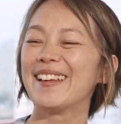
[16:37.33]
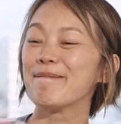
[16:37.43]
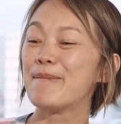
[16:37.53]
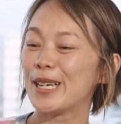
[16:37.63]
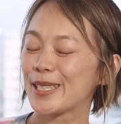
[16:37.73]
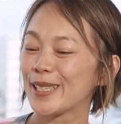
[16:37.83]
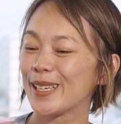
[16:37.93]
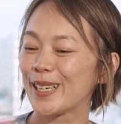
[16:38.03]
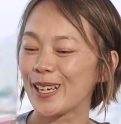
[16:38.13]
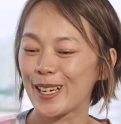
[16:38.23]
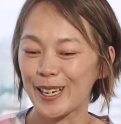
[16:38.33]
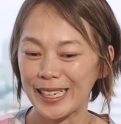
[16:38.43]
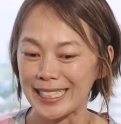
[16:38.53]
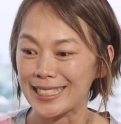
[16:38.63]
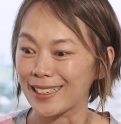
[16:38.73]
But
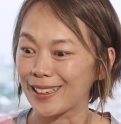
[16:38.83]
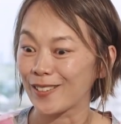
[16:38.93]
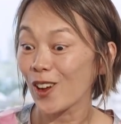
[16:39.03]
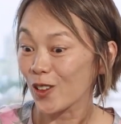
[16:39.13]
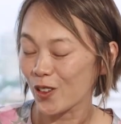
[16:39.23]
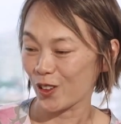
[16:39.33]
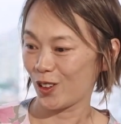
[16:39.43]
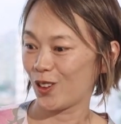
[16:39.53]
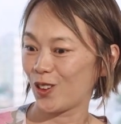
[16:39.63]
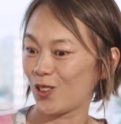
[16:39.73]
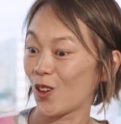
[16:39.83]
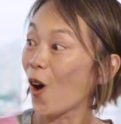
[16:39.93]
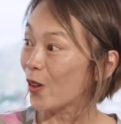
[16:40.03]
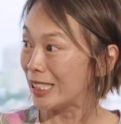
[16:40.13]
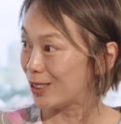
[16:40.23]
it's not the
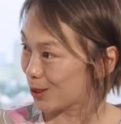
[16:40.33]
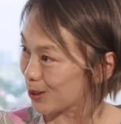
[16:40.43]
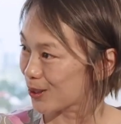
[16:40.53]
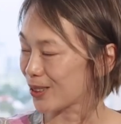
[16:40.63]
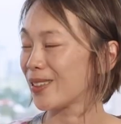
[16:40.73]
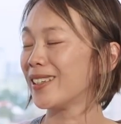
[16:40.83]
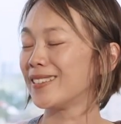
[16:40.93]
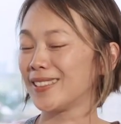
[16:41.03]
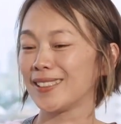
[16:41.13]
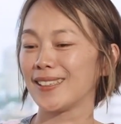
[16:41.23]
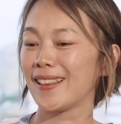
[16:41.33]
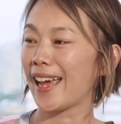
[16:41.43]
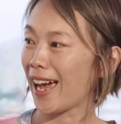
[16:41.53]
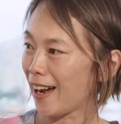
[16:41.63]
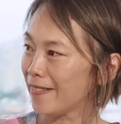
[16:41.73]
only tools that they
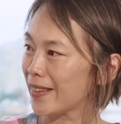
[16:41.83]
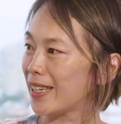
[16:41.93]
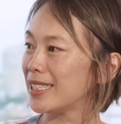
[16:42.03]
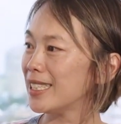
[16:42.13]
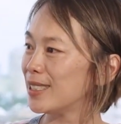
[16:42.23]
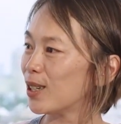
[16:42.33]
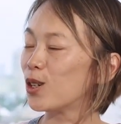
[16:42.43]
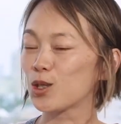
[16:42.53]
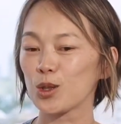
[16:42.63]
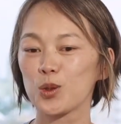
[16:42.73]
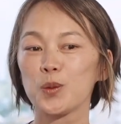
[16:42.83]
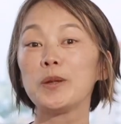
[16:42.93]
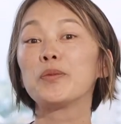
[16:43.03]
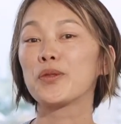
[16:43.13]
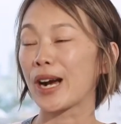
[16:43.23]
have. They need also to
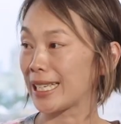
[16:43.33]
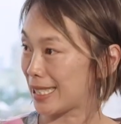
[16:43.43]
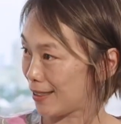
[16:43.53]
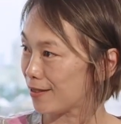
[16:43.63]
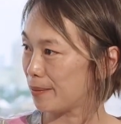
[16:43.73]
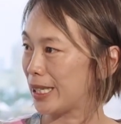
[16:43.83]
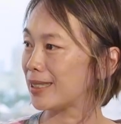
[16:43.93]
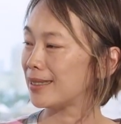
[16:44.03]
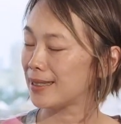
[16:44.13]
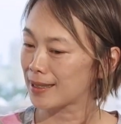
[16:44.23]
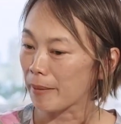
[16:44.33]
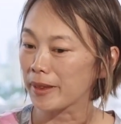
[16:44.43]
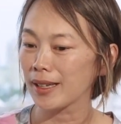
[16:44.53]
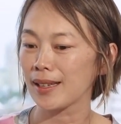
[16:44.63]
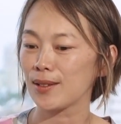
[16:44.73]
be proactive, because it's
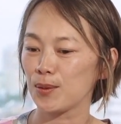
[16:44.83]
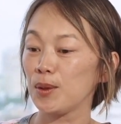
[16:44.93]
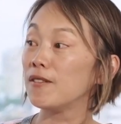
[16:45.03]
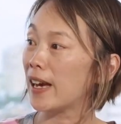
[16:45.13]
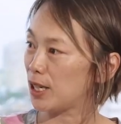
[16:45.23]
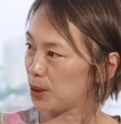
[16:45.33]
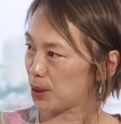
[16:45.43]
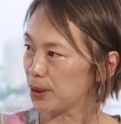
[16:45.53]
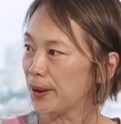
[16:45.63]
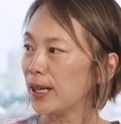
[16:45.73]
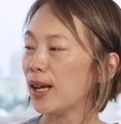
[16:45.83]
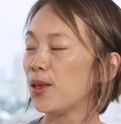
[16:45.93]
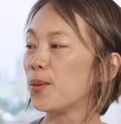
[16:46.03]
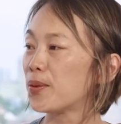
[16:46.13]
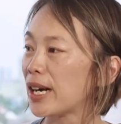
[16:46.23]
something that we value too,
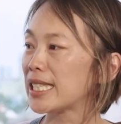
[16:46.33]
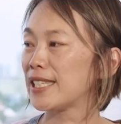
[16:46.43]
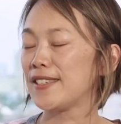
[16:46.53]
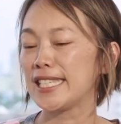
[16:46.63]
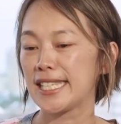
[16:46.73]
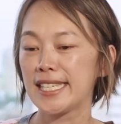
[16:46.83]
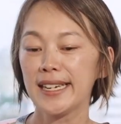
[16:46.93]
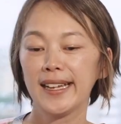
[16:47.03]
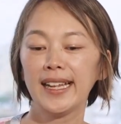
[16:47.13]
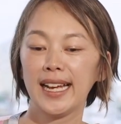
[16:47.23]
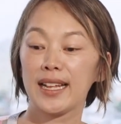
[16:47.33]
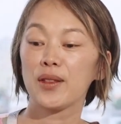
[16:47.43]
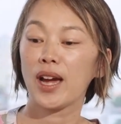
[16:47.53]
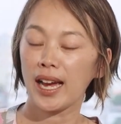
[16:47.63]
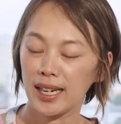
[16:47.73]
the proactivity and
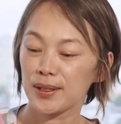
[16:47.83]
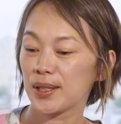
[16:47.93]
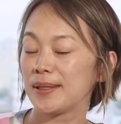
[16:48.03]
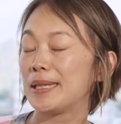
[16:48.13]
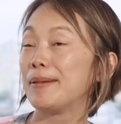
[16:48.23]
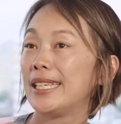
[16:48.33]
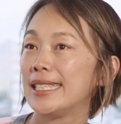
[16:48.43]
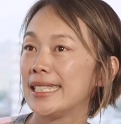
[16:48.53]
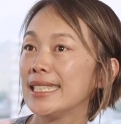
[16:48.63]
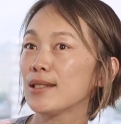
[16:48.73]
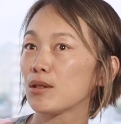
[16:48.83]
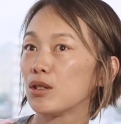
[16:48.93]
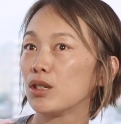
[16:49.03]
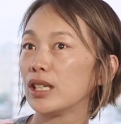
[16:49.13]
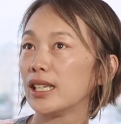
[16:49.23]
the accountability.
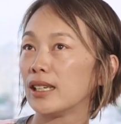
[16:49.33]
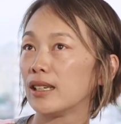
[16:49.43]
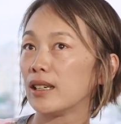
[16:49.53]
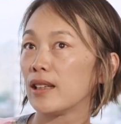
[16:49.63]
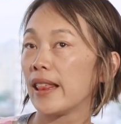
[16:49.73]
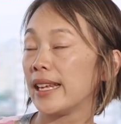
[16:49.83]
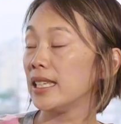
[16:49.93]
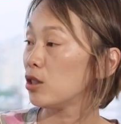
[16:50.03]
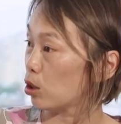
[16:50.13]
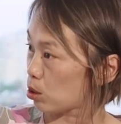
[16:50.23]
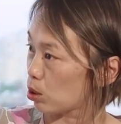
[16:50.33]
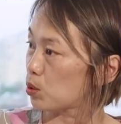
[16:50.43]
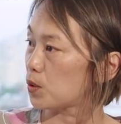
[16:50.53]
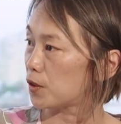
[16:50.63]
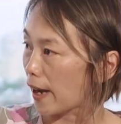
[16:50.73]
So they need also
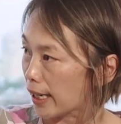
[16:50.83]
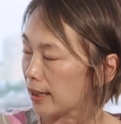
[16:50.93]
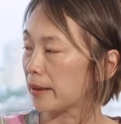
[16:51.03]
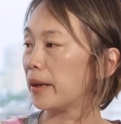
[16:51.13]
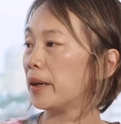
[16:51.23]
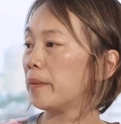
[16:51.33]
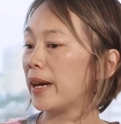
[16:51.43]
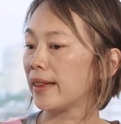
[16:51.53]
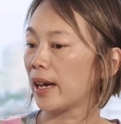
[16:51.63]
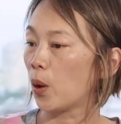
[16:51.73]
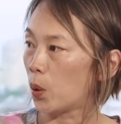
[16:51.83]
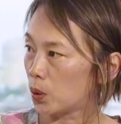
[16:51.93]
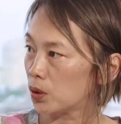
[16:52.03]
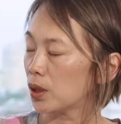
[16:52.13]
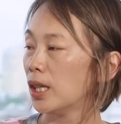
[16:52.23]
to find by their
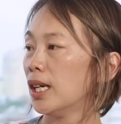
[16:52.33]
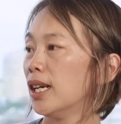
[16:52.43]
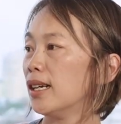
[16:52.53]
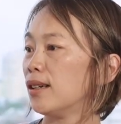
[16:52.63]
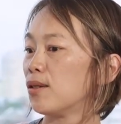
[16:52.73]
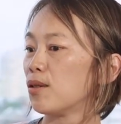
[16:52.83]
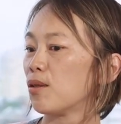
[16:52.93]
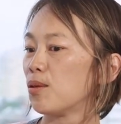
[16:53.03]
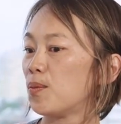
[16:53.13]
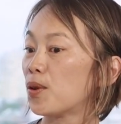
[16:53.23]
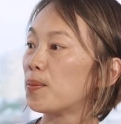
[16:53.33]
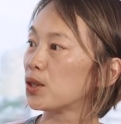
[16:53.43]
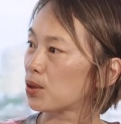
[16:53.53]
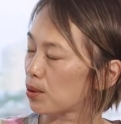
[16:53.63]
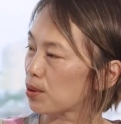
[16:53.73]
own the proper
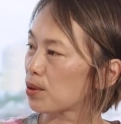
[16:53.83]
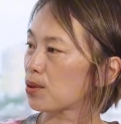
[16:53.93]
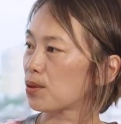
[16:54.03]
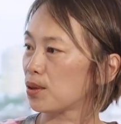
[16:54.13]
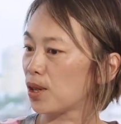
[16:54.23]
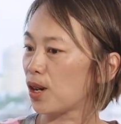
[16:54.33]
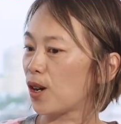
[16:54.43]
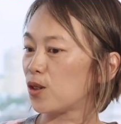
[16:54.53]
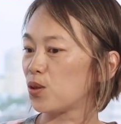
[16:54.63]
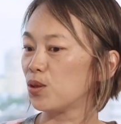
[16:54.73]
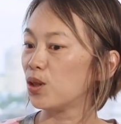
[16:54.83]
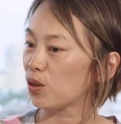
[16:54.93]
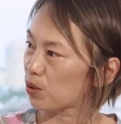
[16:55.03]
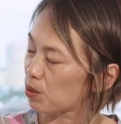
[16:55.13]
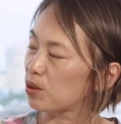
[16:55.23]
tools to go
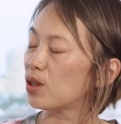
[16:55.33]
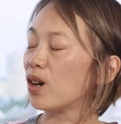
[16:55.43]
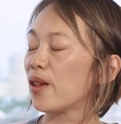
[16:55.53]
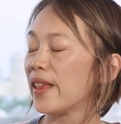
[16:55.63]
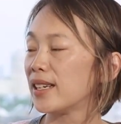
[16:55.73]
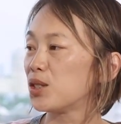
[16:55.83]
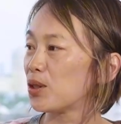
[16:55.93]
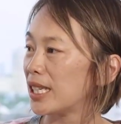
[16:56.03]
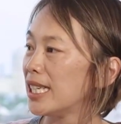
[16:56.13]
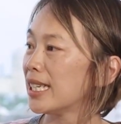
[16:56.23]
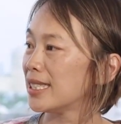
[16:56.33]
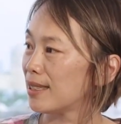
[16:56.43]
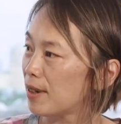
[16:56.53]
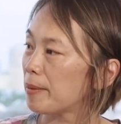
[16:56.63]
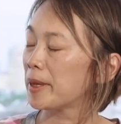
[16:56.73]
through their training and
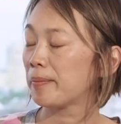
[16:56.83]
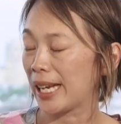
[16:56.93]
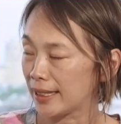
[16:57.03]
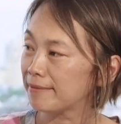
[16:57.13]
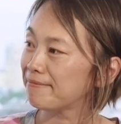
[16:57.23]
development plan.